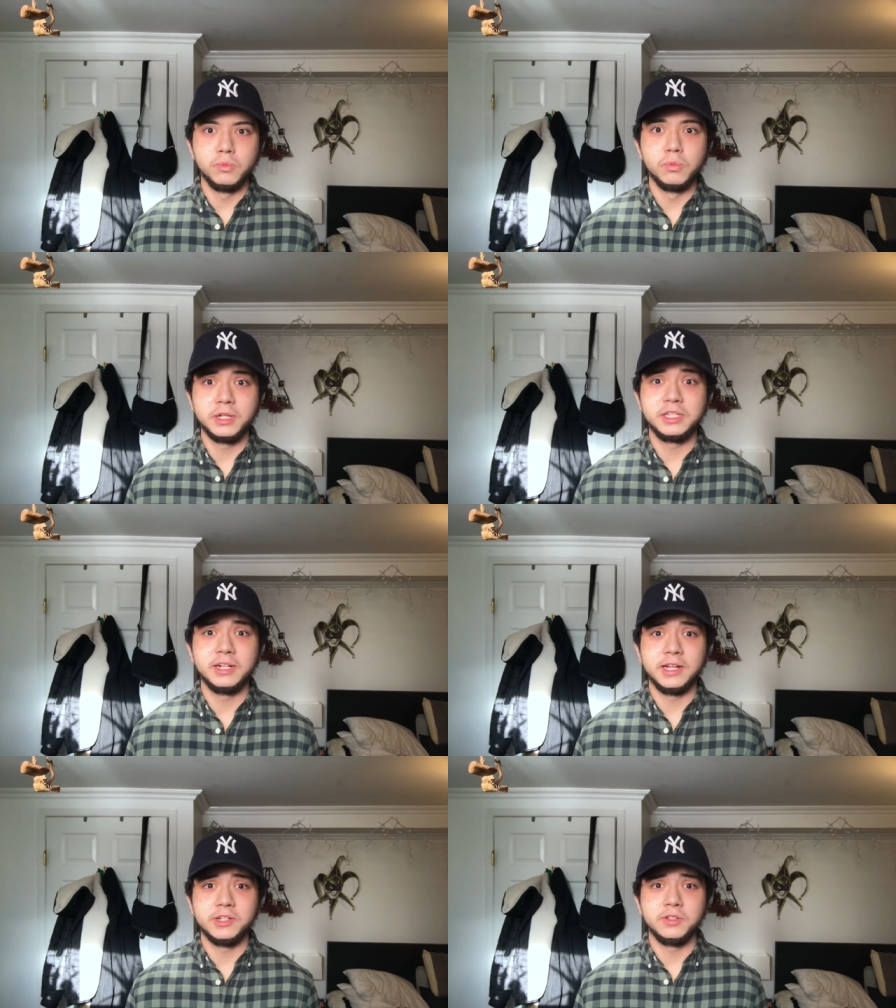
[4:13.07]
What did
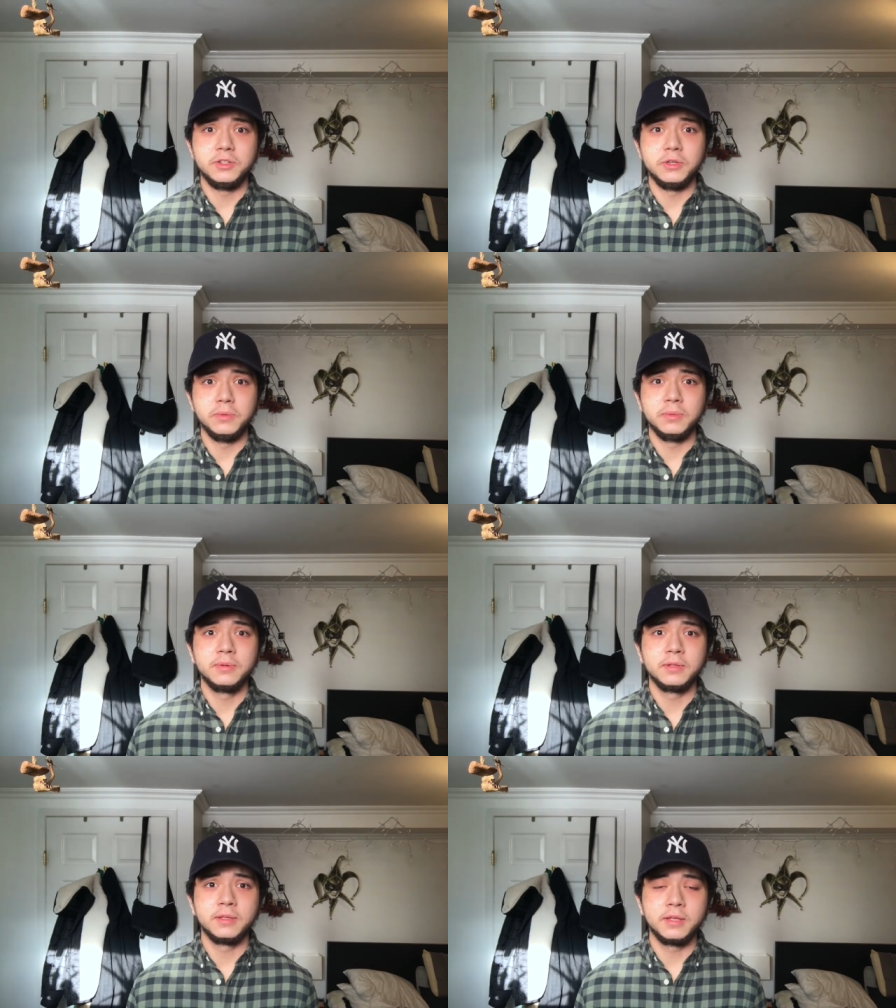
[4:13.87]
I just do?
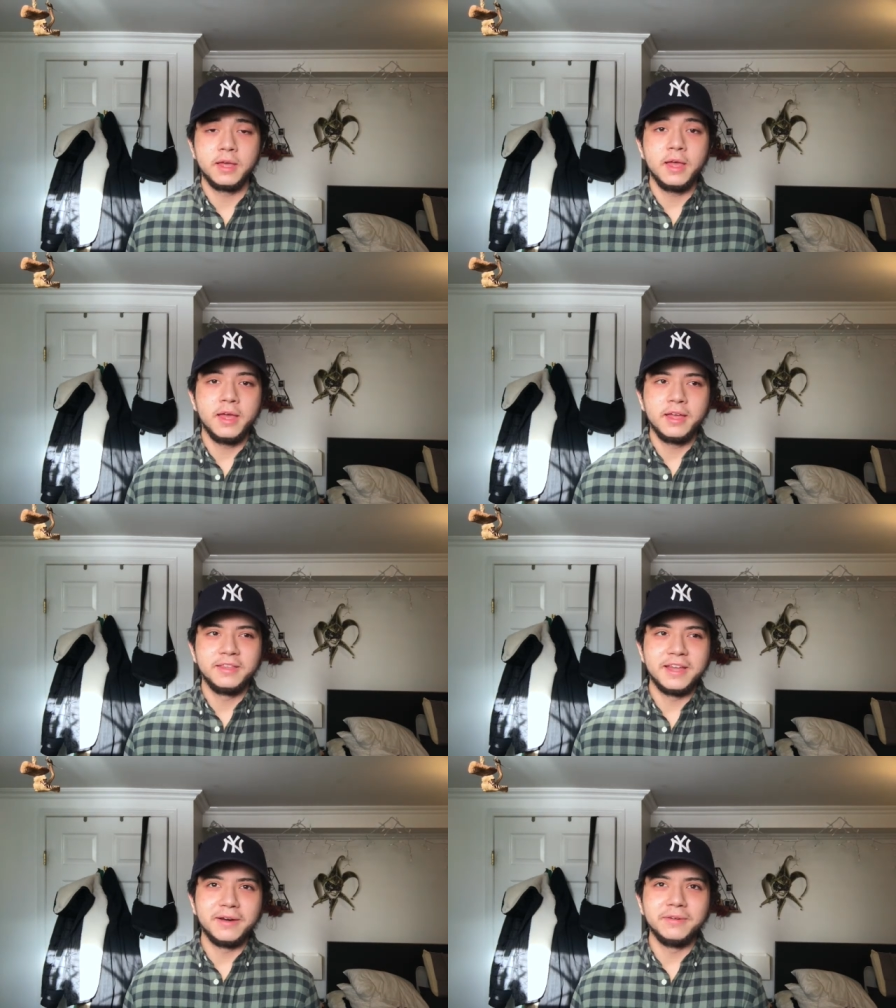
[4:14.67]

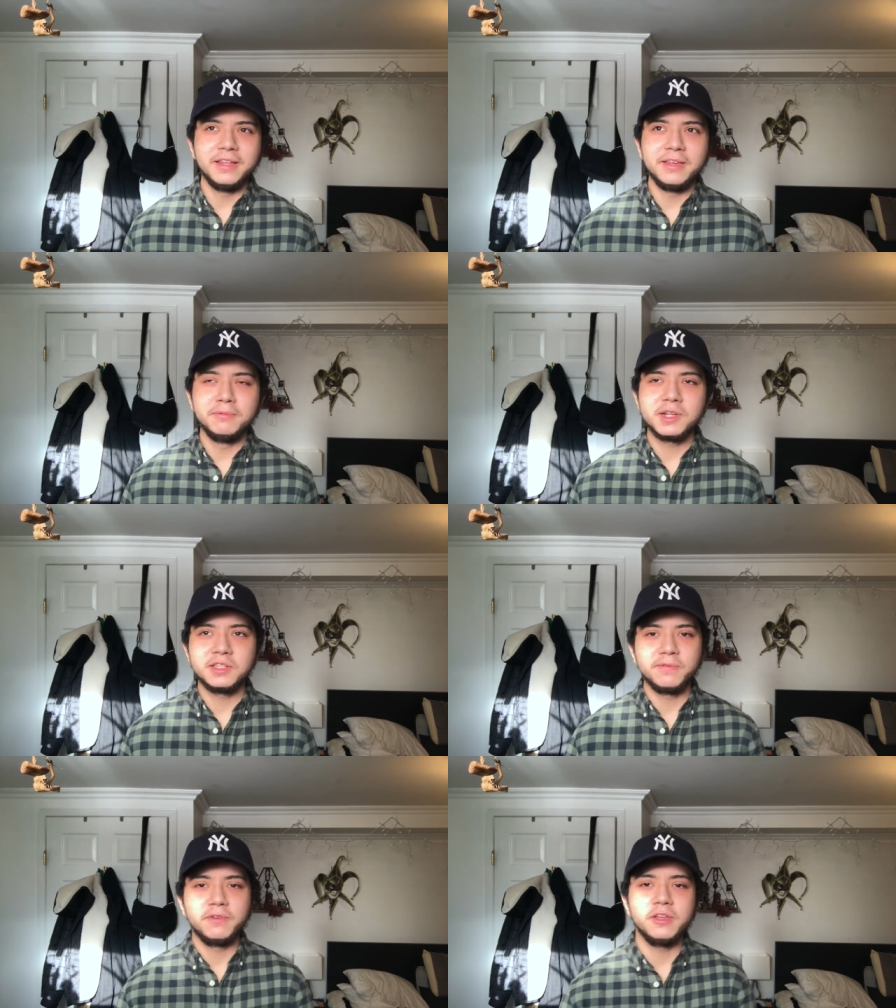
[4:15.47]
Now, it
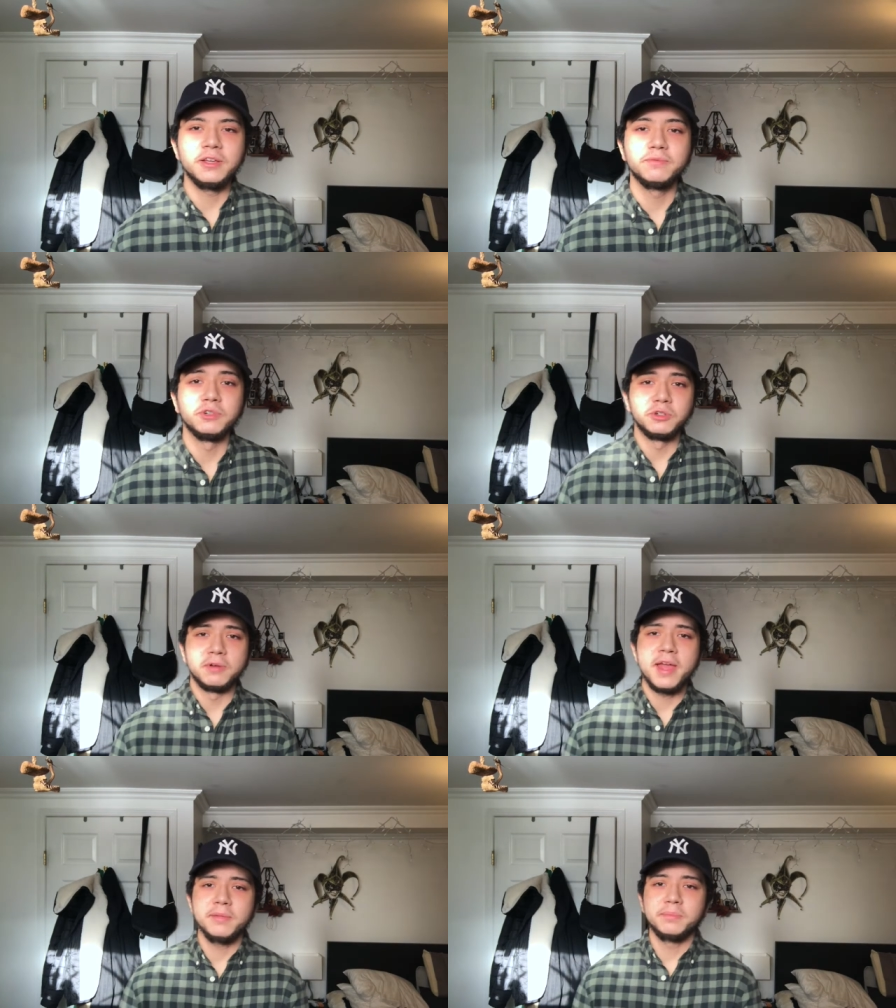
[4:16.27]
wasn't a feeling of
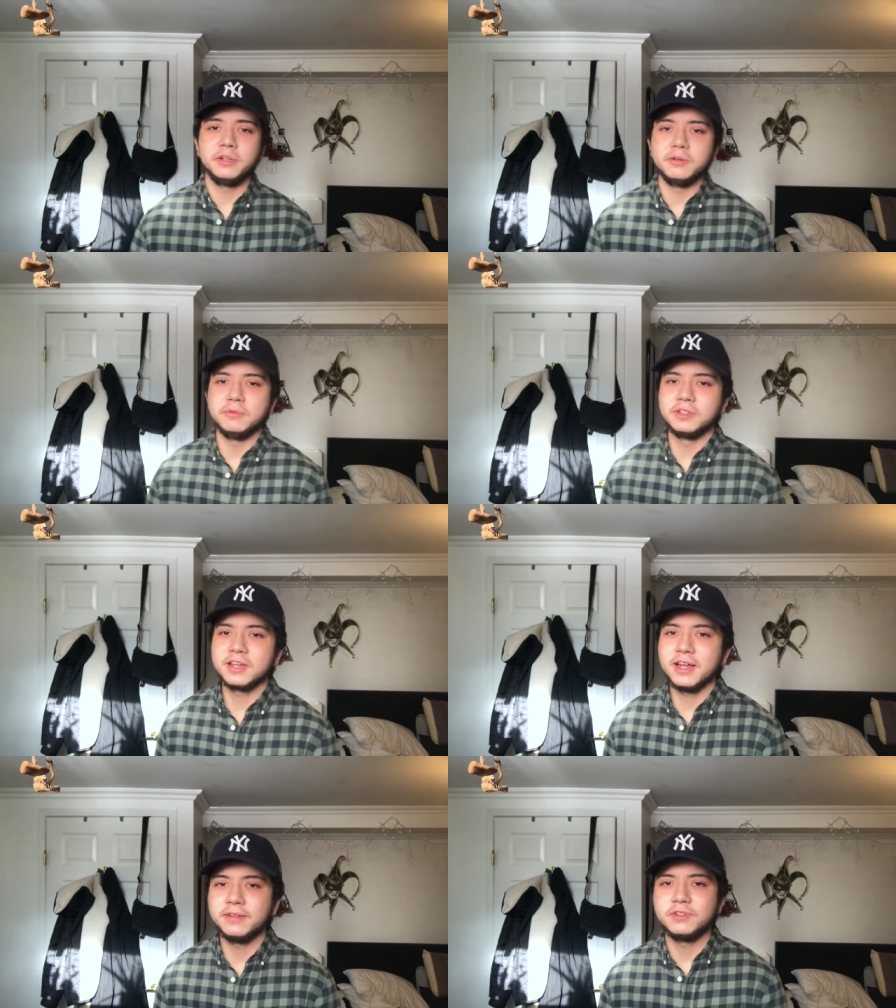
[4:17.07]
regret, but it was
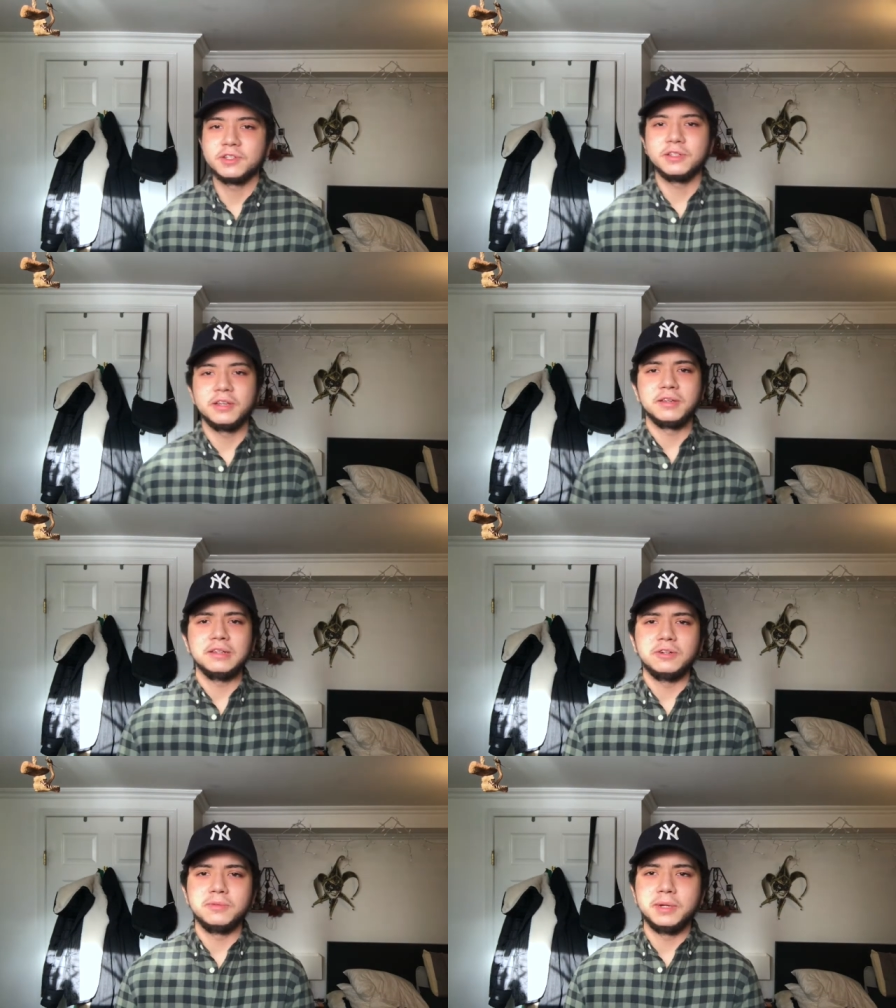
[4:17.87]
kind of just like,
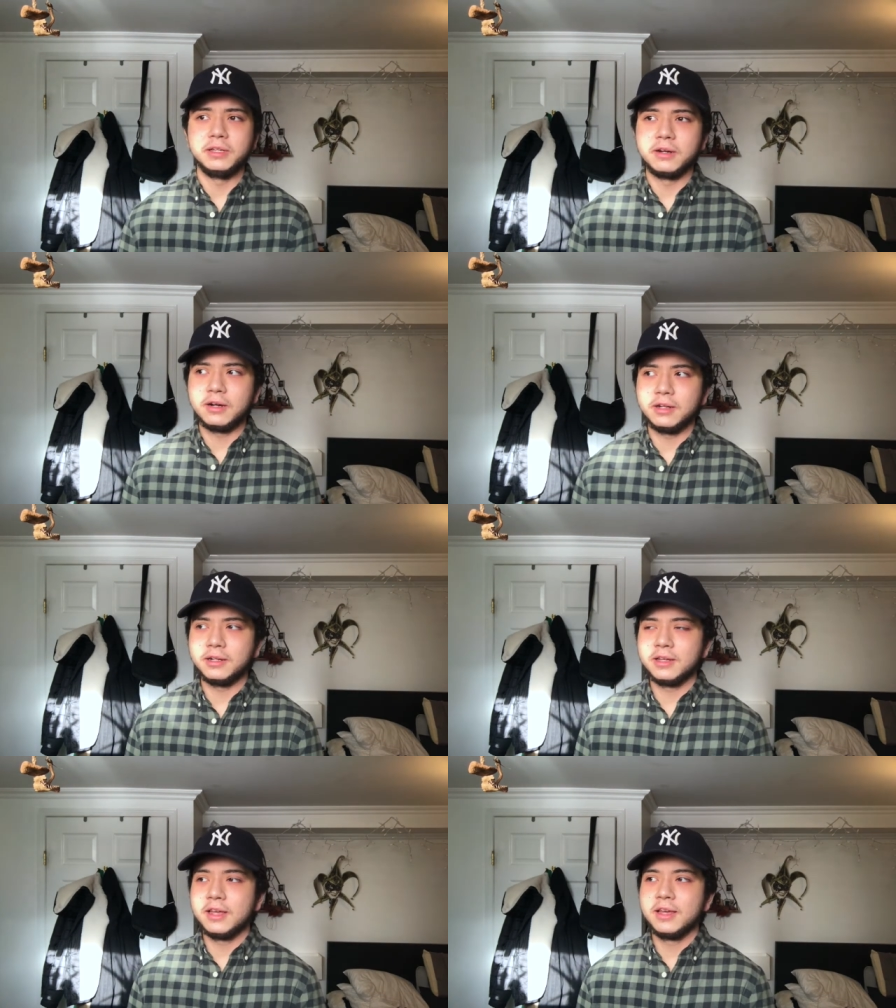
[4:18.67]
oh my God,